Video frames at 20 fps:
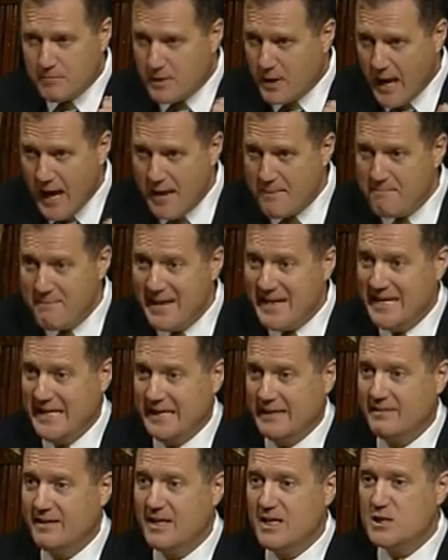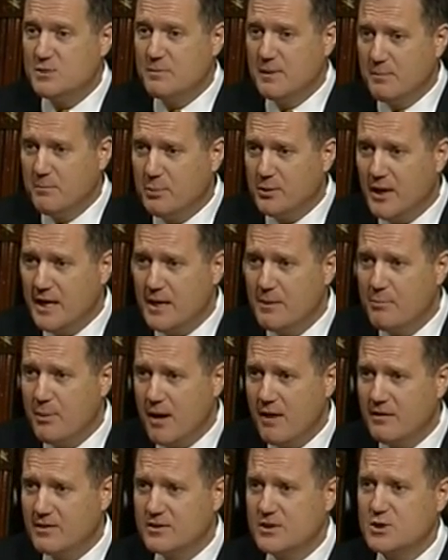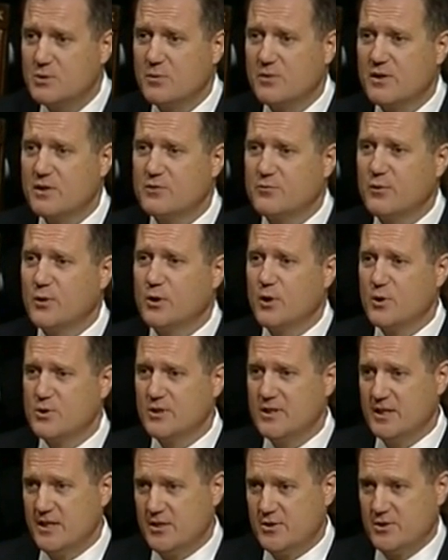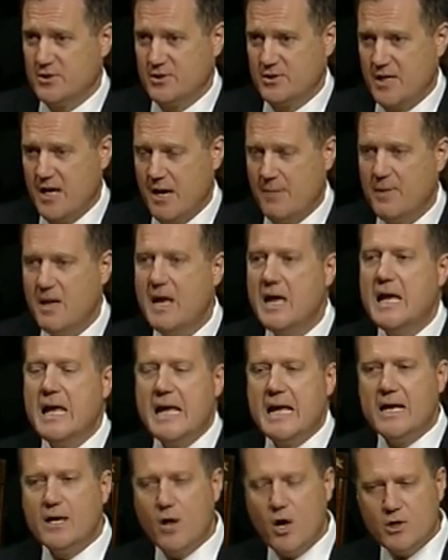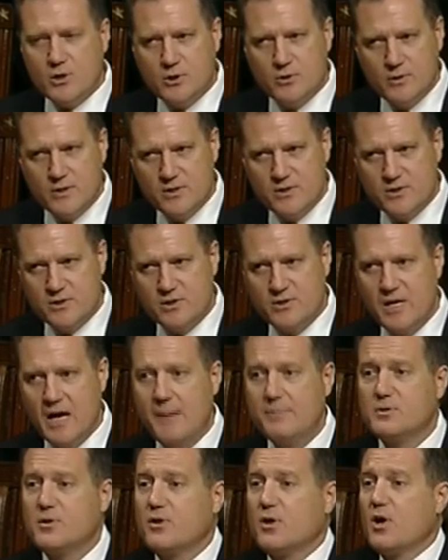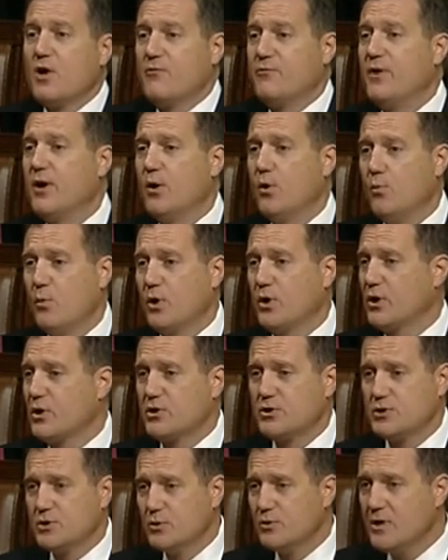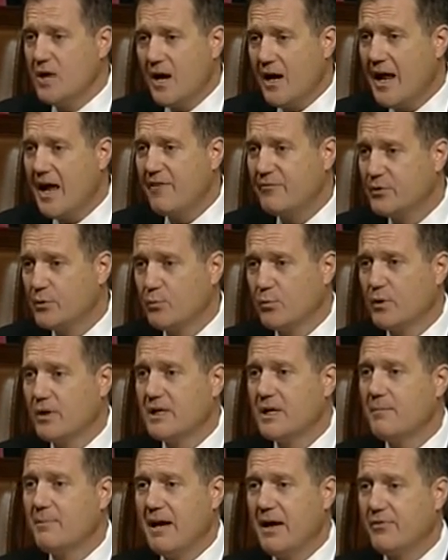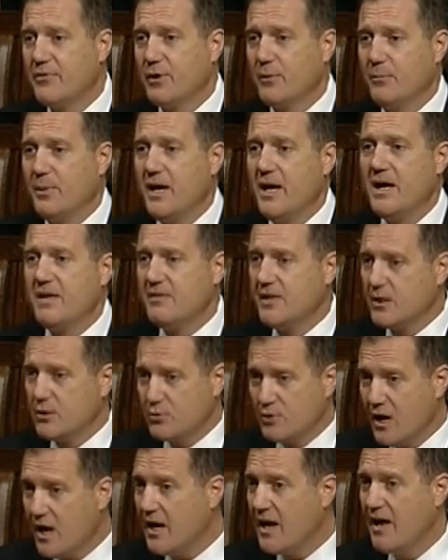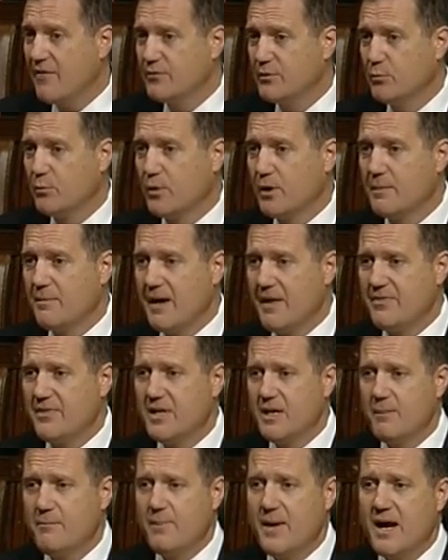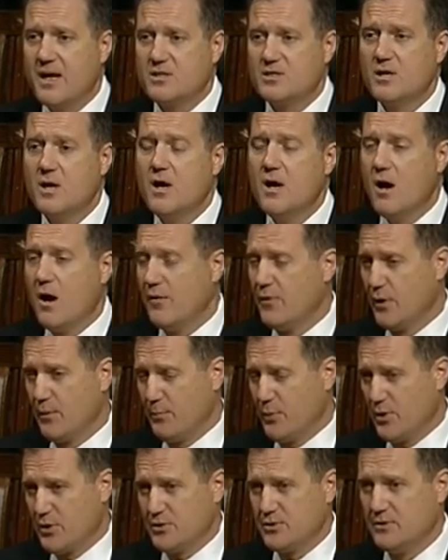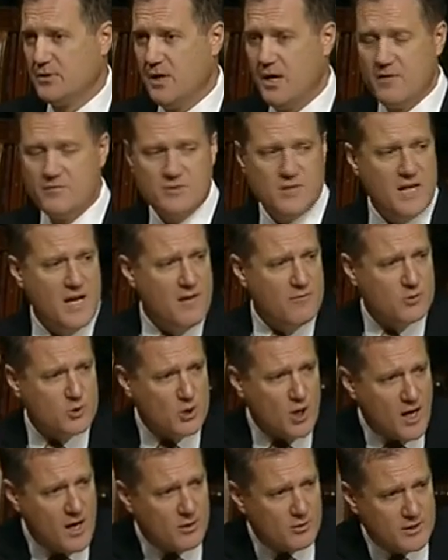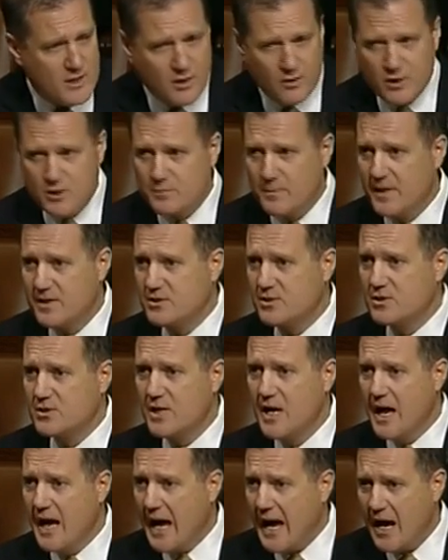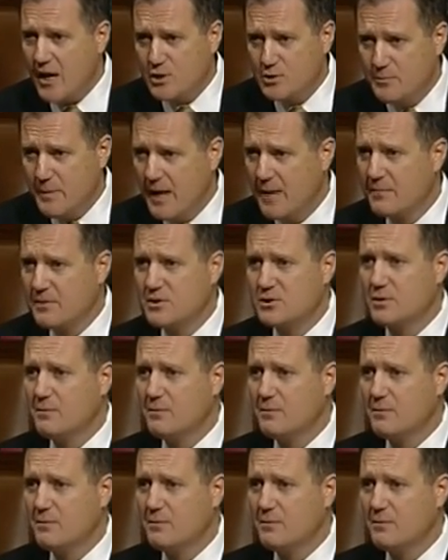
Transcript: admitting that he's been playing politics with these furloughs, and it needs to stop. It also needs to stop so that our federal workers do not have to worry about their pay. They do not have to worry about the impacts on their personal lives. They have child care expenses, house payments to